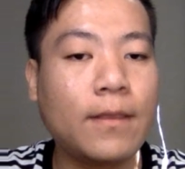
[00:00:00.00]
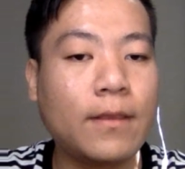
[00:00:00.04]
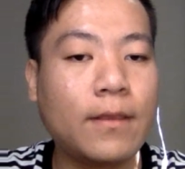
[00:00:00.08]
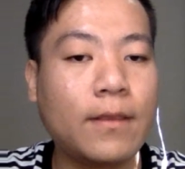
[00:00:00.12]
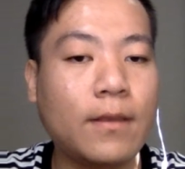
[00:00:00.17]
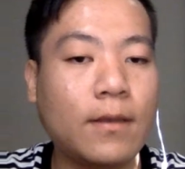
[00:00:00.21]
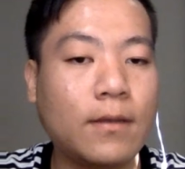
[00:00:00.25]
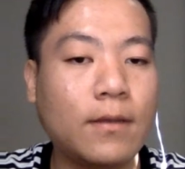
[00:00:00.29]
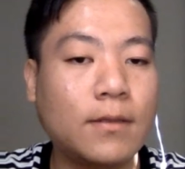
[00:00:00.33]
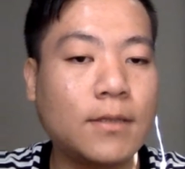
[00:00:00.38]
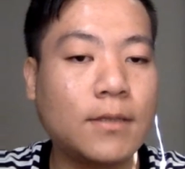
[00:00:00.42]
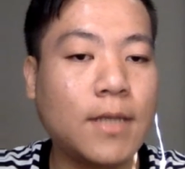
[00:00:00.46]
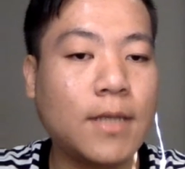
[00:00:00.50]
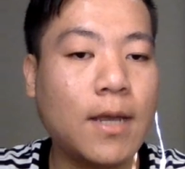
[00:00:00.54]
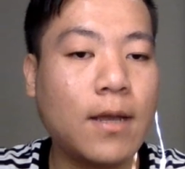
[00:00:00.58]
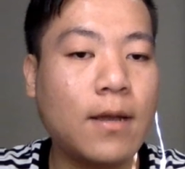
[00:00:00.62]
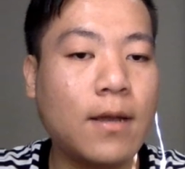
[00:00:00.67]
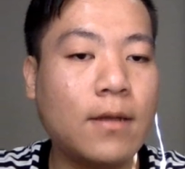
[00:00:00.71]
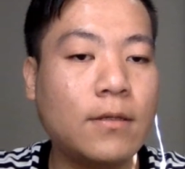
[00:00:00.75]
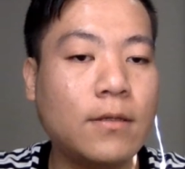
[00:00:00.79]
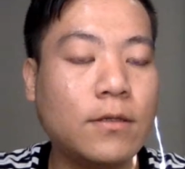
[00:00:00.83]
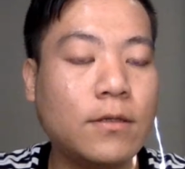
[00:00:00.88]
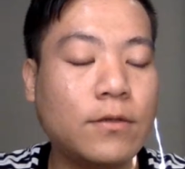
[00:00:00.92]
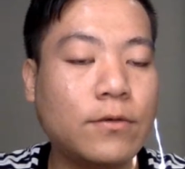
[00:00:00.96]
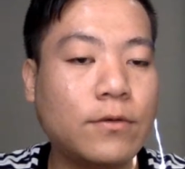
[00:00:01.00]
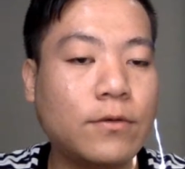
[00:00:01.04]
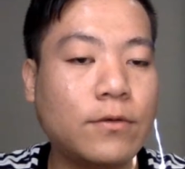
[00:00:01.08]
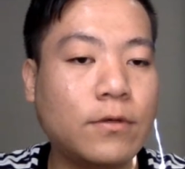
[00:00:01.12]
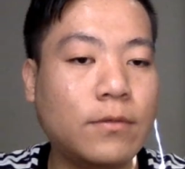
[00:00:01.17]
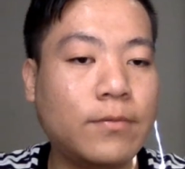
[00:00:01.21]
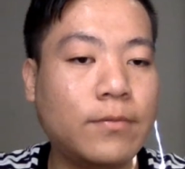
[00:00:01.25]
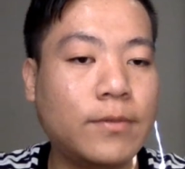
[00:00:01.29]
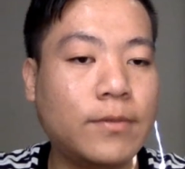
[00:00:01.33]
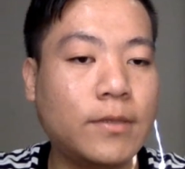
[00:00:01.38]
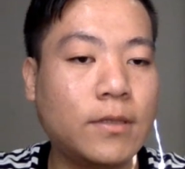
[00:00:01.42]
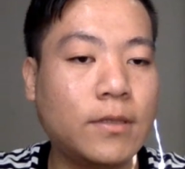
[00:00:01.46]
the second
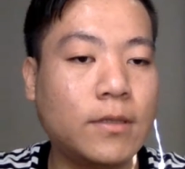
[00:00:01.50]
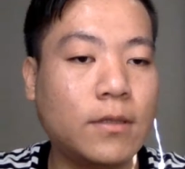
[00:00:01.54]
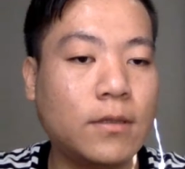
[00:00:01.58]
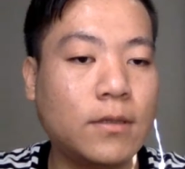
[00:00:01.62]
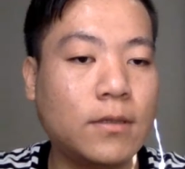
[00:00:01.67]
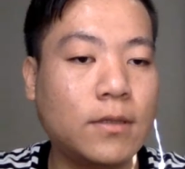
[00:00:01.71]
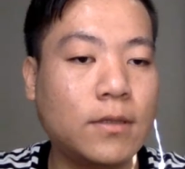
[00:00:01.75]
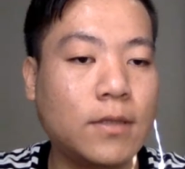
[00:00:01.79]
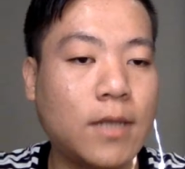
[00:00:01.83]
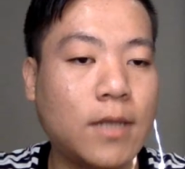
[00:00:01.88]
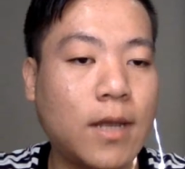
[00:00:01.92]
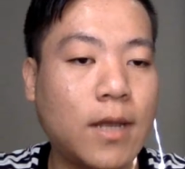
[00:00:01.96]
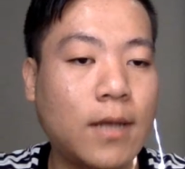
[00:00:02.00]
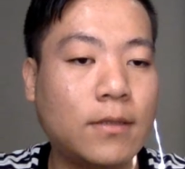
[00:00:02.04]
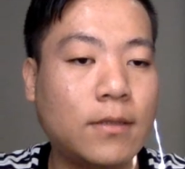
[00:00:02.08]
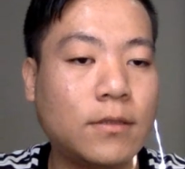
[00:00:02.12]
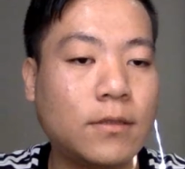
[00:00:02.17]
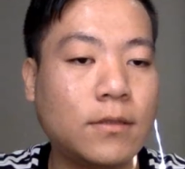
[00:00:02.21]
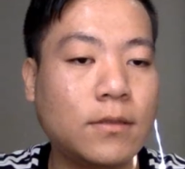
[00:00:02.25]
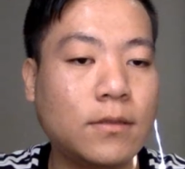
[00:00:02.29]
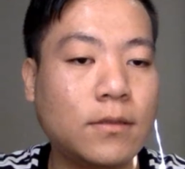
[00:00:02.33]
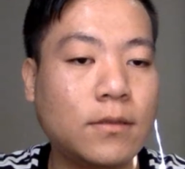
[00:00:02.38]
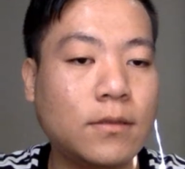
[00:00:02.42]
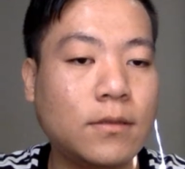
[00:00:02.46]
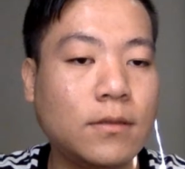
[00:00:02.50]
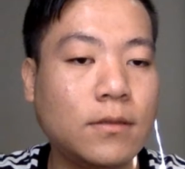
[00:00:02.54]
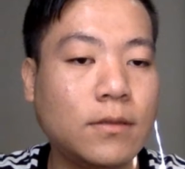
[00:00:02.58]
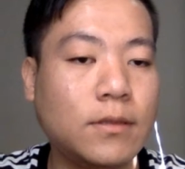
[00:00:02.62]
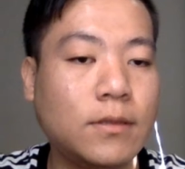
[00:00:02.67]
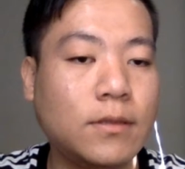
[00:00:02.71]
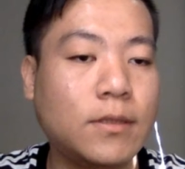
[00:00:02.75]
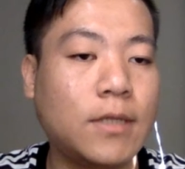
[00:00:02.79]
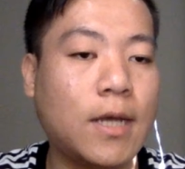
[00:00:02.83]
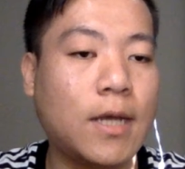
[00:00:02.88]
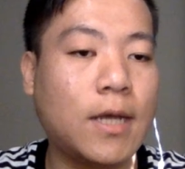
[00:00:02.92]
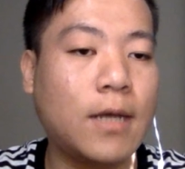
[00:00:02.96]
group those that
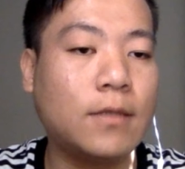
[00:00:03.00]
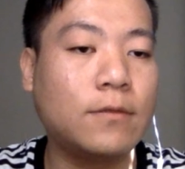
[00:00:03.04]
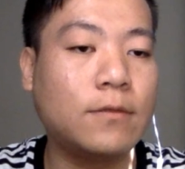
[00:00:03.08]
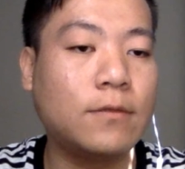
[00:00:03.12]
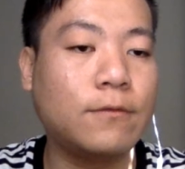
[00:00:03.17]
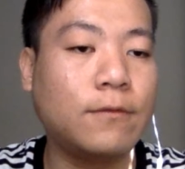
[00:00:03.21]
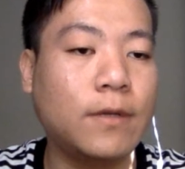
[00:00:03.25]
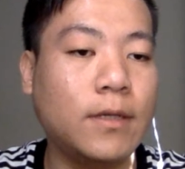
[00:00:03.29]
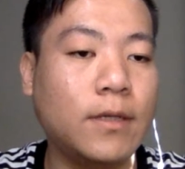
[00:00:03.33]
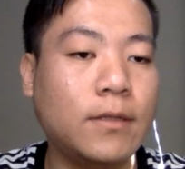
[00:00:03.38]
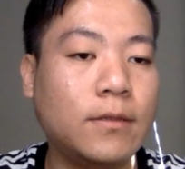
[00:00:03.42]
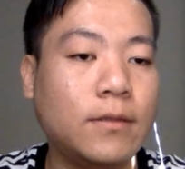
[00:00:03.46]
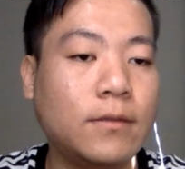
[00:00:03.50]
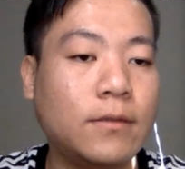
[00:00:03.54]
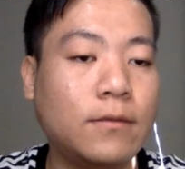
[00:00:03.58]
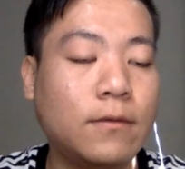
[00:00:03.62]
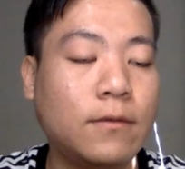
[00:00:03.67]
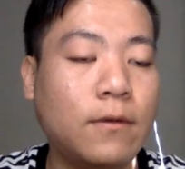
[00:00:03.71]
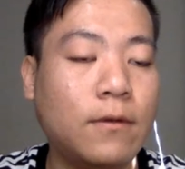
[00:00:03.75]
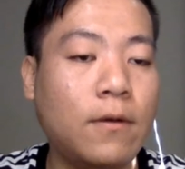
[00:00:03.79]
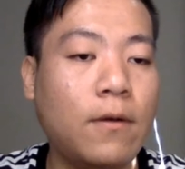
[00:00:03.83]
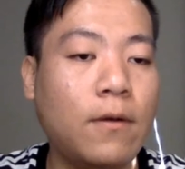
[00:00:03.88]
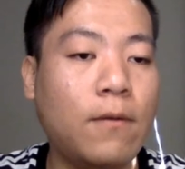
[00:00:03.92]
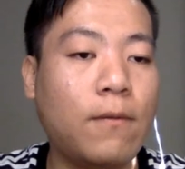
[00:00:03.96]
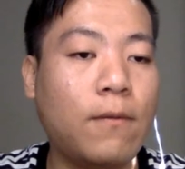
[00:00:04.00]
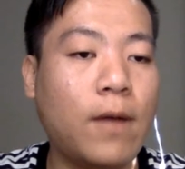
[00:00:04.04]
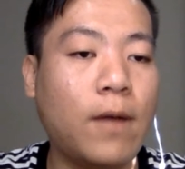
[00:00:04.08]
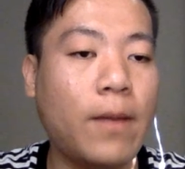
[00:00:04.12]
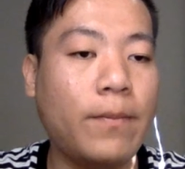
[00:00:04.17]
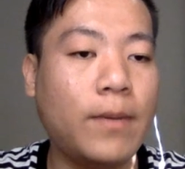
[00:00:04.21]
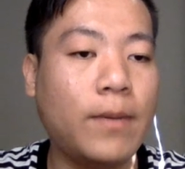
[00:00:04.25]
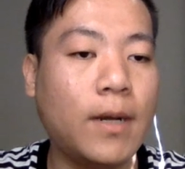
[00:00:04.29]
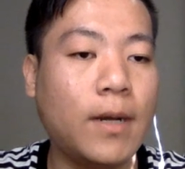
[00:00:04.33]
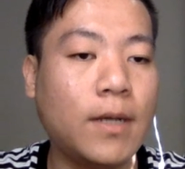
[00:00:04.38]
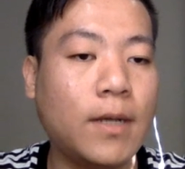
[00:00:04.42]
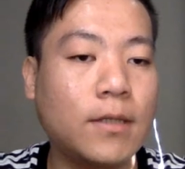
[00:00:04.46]
start with 1
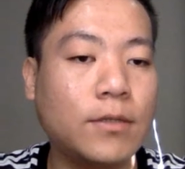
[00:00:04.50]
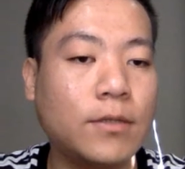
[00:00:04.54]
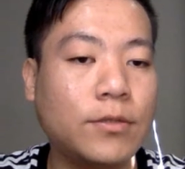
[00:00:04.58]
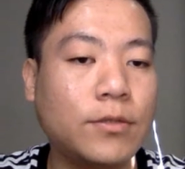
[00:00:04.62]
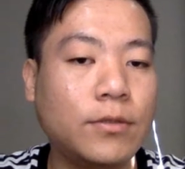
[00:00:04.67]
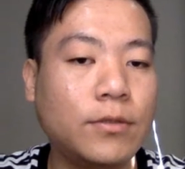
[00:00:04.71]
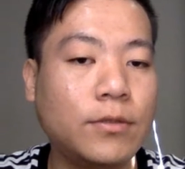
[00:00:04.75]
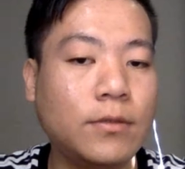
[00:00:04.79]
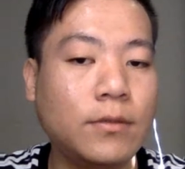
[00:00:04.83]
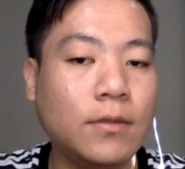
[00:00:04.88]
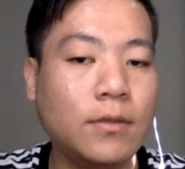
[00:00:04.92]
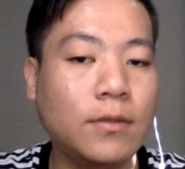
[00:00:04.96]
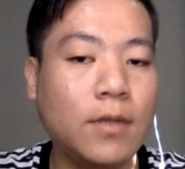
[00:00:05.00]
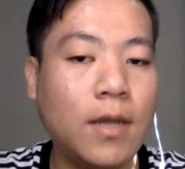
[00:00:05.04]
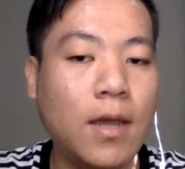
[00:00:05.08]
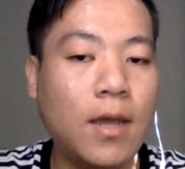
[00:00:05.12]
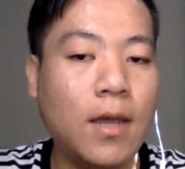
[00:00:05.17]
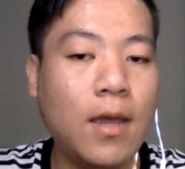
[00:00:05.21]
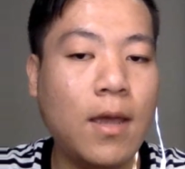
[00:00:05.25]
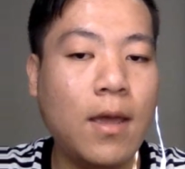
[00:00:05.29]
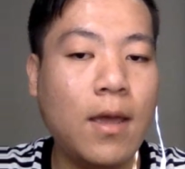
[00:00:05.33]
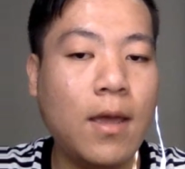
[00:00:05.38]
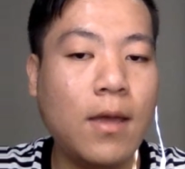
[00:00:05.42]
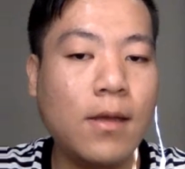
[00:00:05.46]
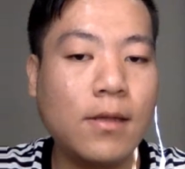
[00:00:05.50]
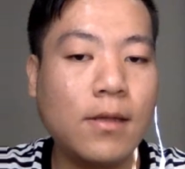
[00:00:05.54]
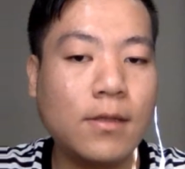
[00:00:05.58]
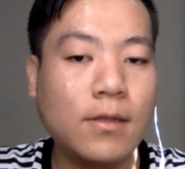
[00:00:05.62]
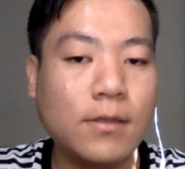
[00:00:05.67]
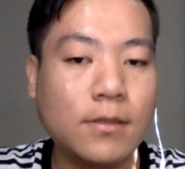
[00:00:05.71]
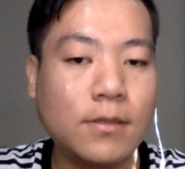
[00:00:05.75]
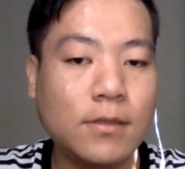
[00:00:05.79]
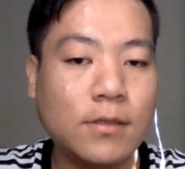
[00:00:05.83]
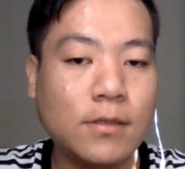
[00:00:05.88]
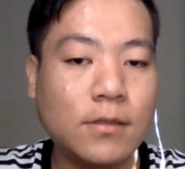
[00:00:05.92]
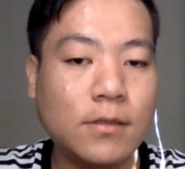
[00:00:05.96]
plus 2,
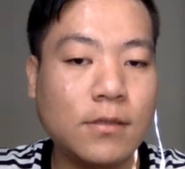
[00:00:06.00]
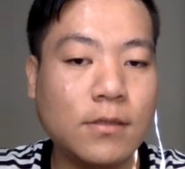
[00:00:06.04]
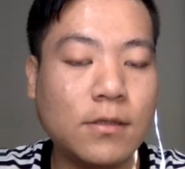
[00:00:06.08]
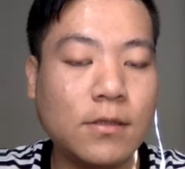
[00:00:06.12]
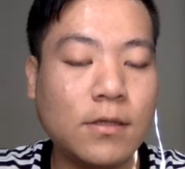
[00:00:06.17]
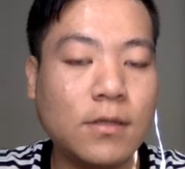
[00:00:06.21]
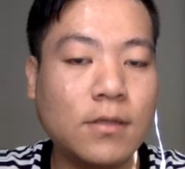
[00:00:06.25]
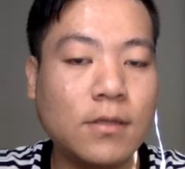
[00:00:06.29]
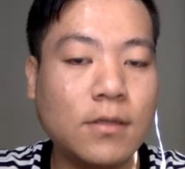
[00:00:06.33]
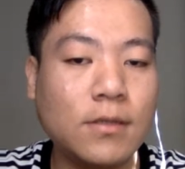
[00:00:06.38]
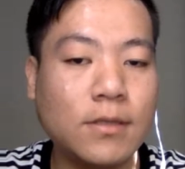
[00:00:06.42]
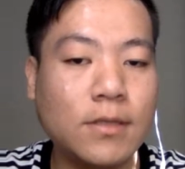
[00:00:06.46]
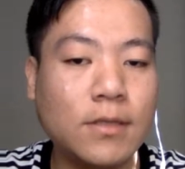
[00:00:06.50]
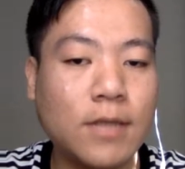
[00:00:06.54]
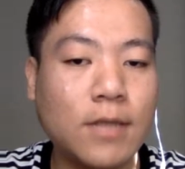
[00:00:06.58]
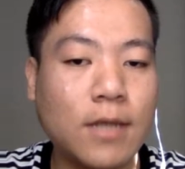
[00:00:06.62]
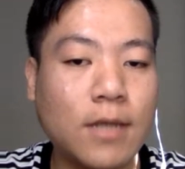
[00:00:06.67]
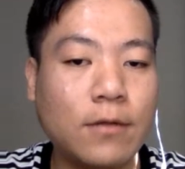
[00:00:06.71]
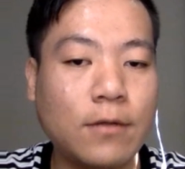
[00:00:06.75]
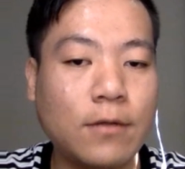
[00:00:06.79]
the third start